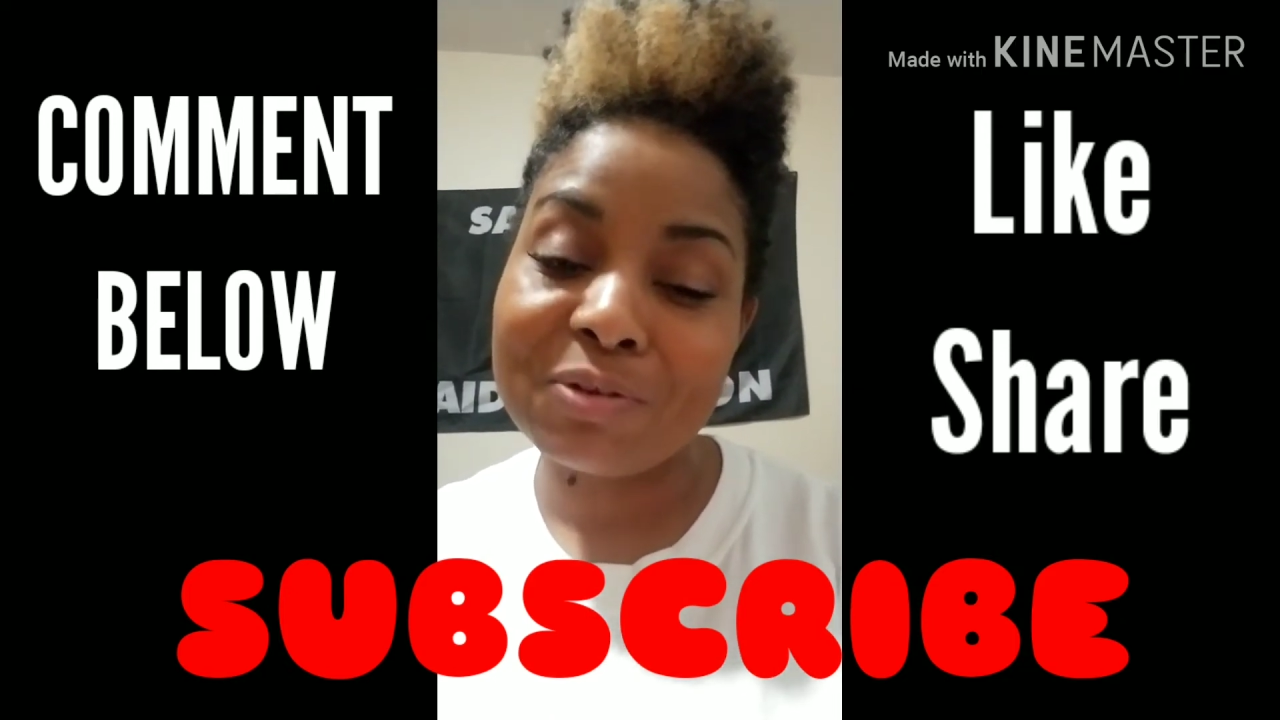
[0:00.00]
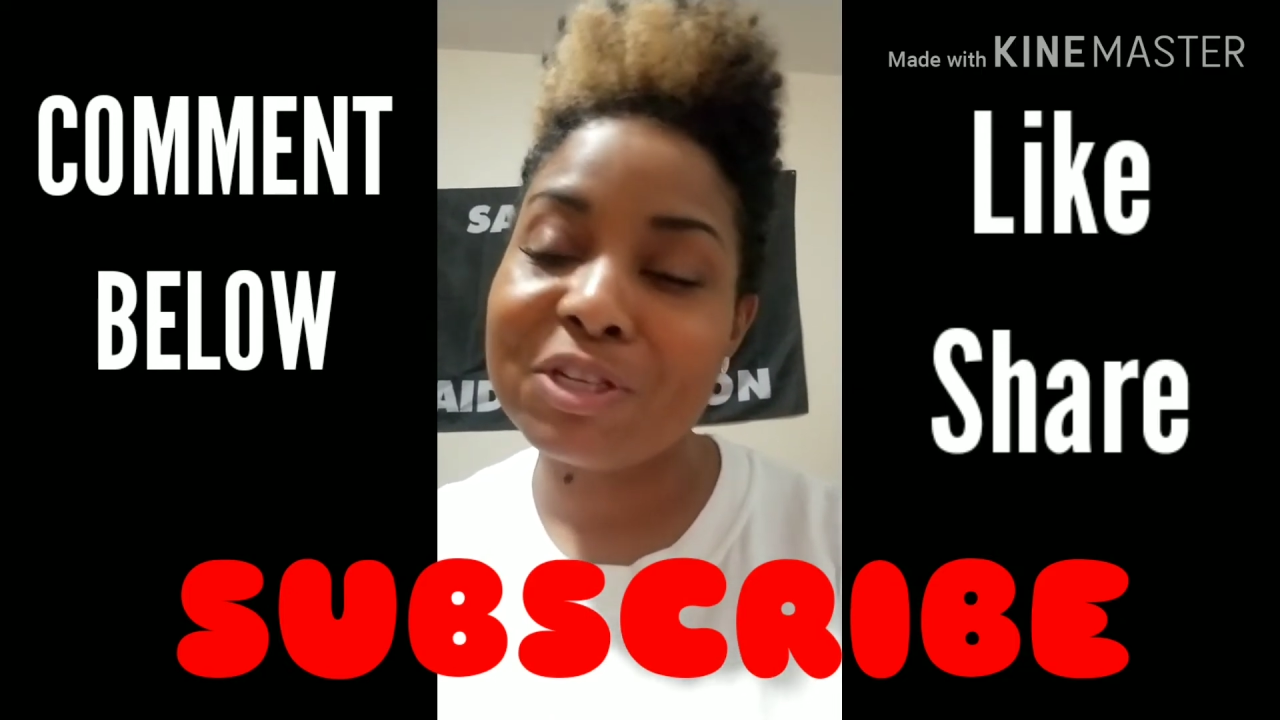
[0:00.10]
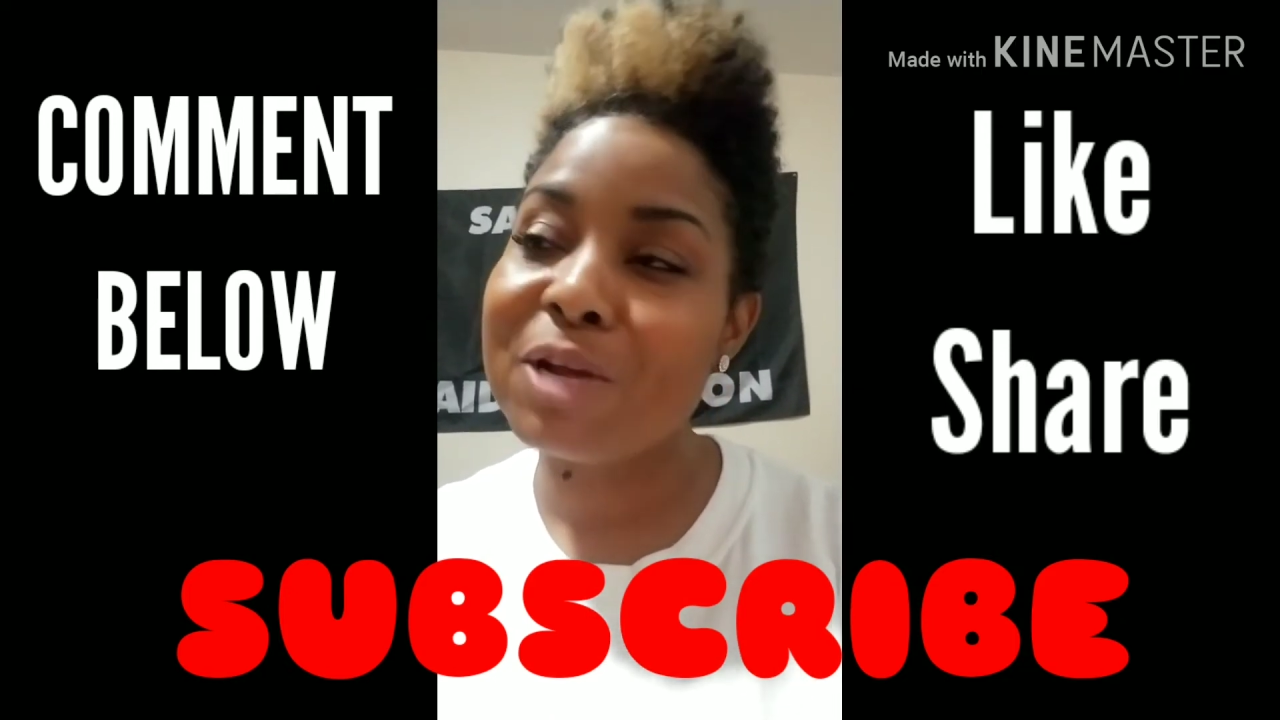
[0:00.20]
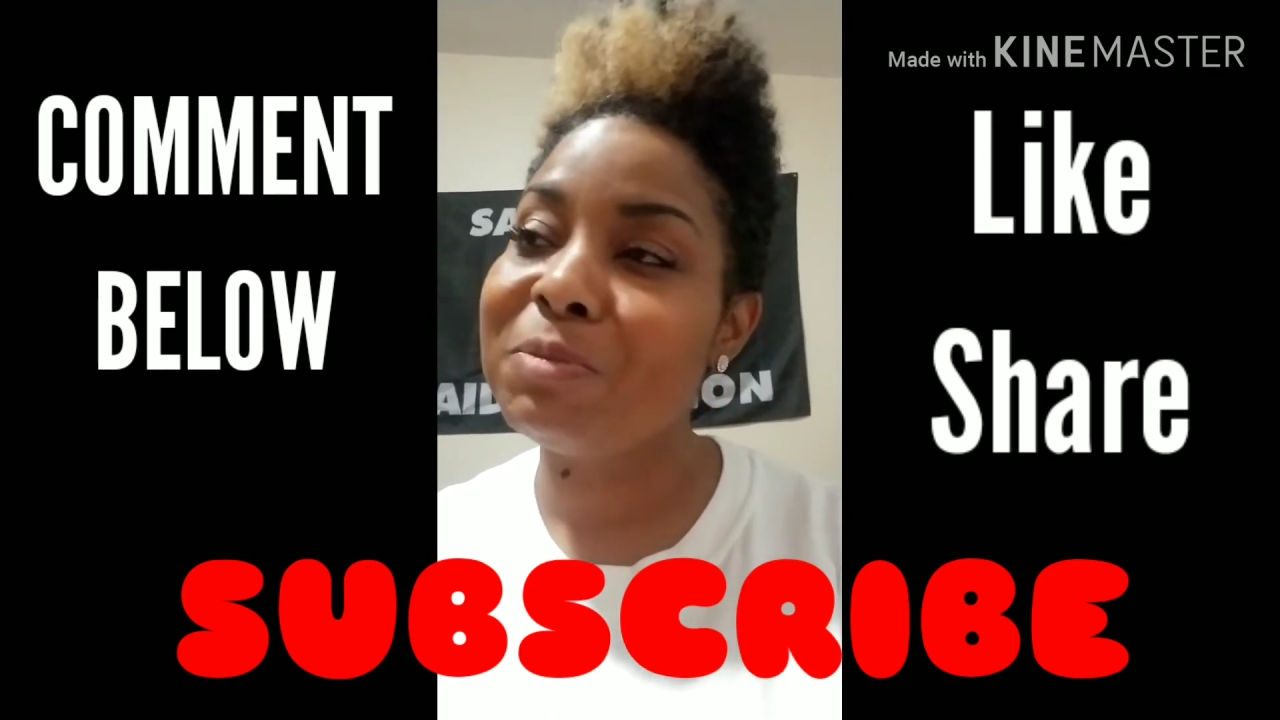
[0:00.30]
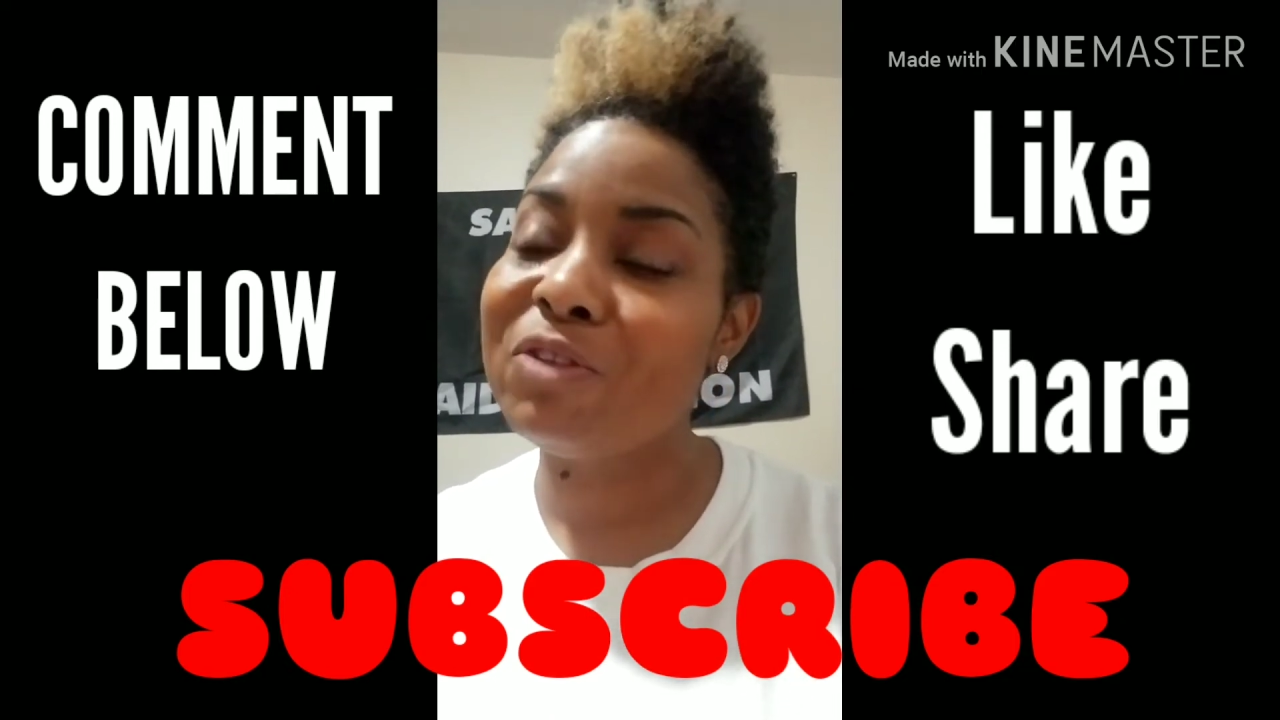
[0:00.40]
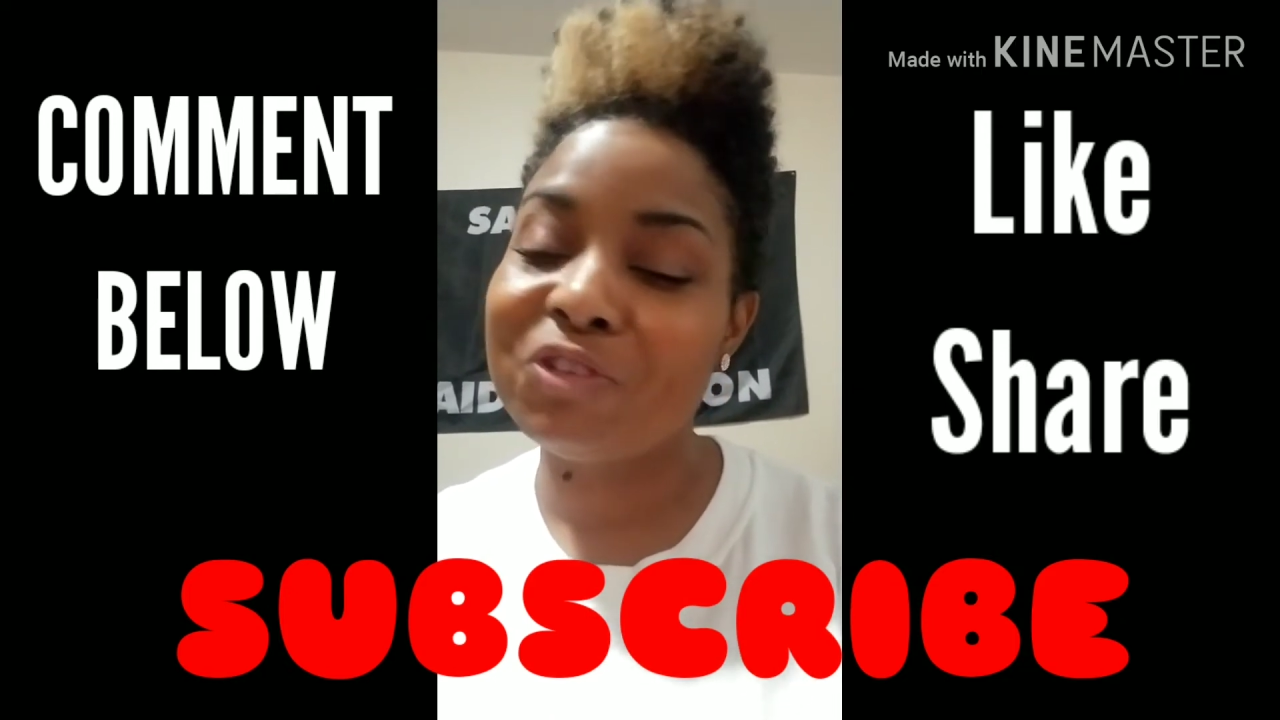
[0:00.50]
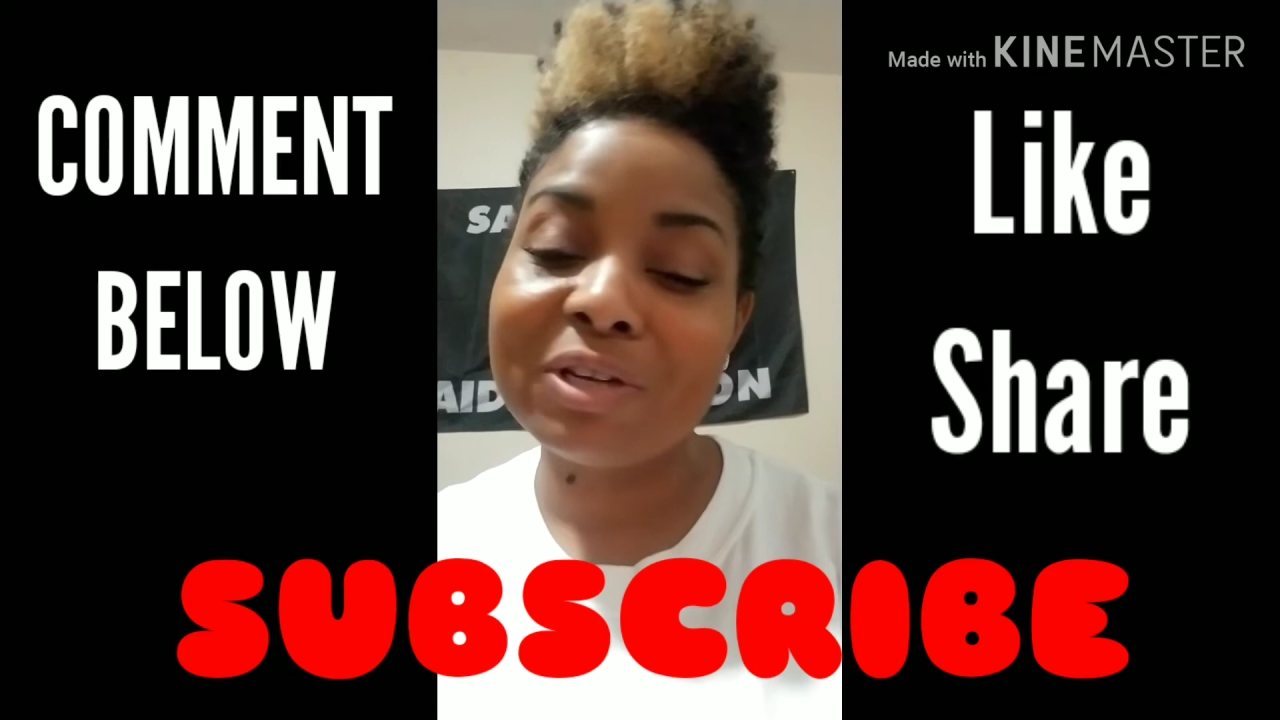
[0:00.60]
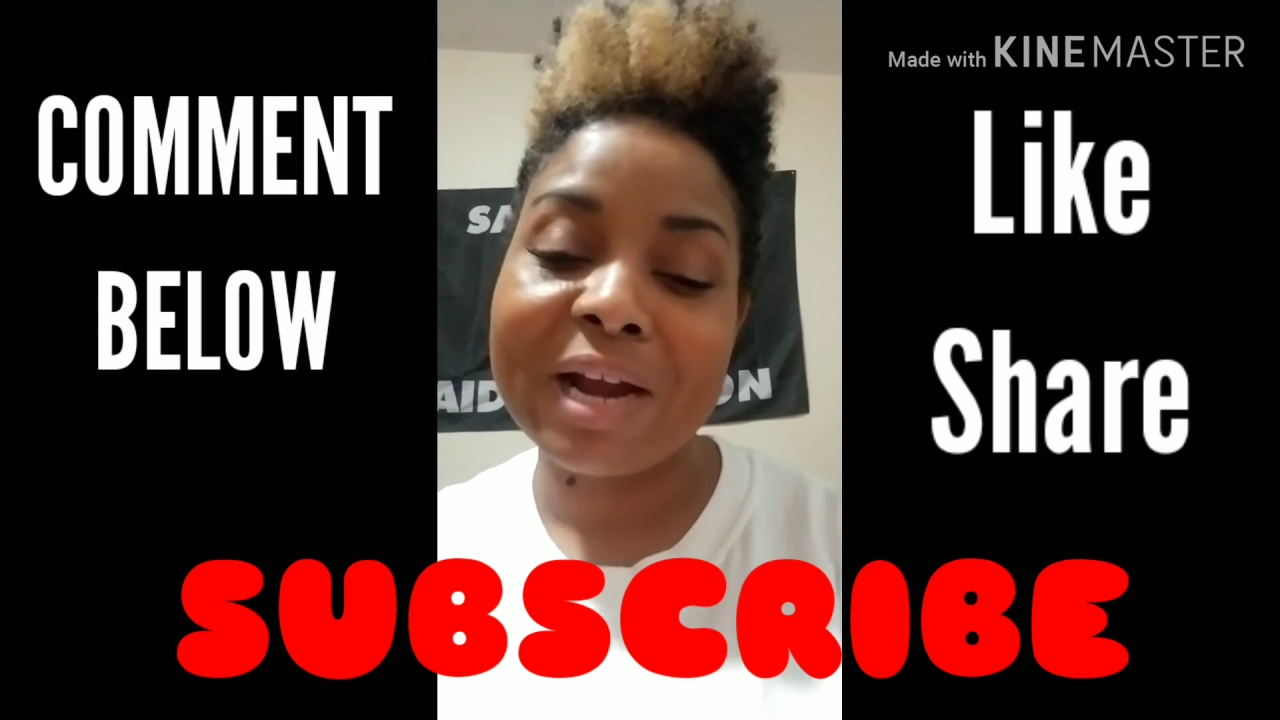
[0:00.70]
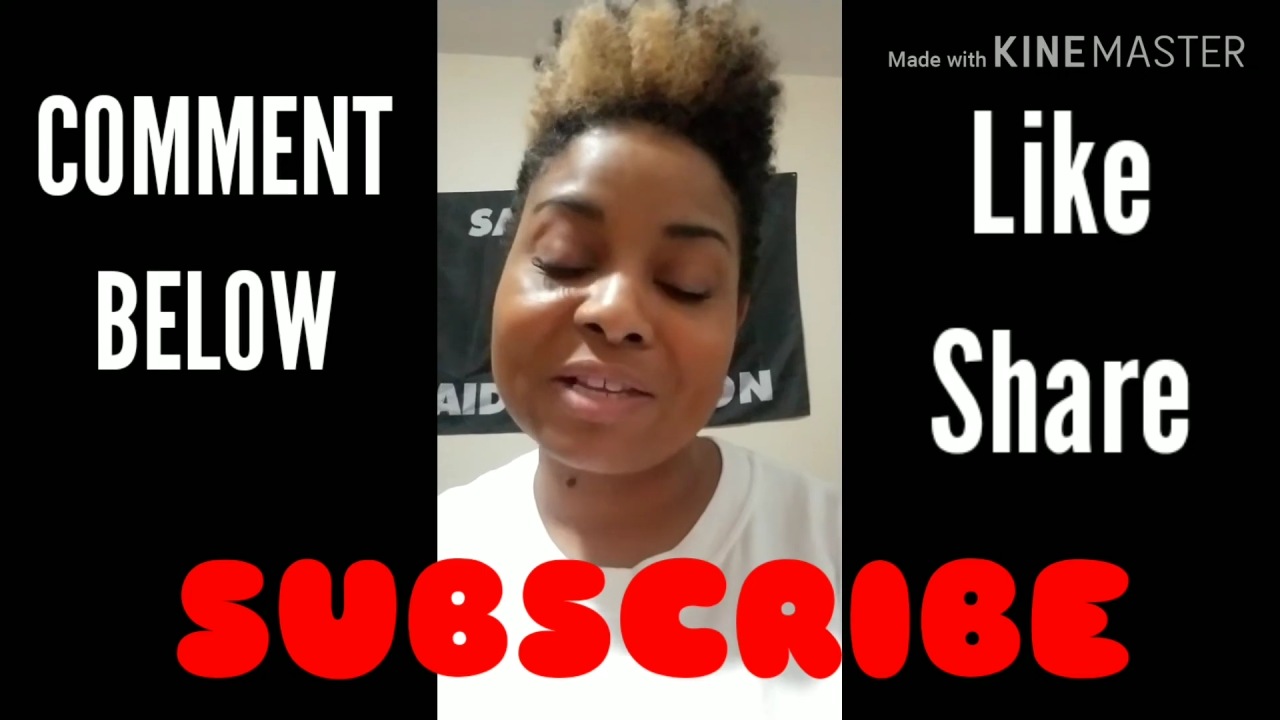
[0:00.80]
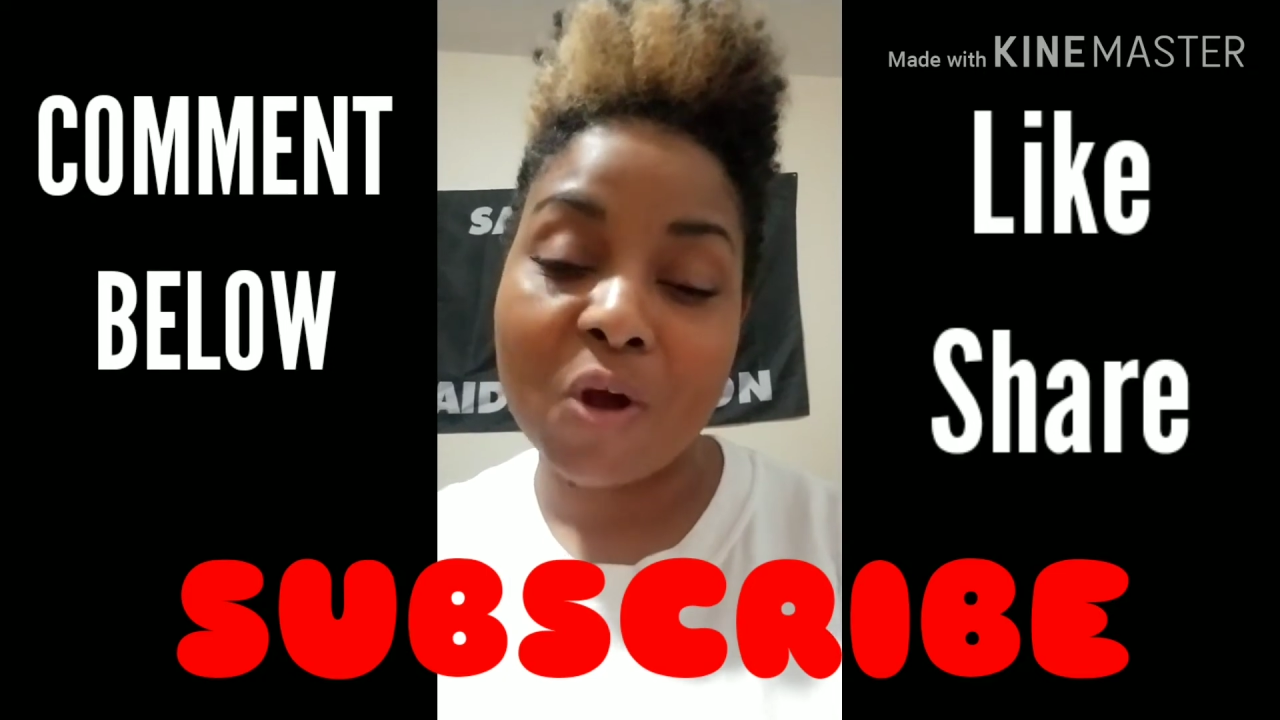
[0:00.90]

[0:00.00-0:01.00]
tell me if you guys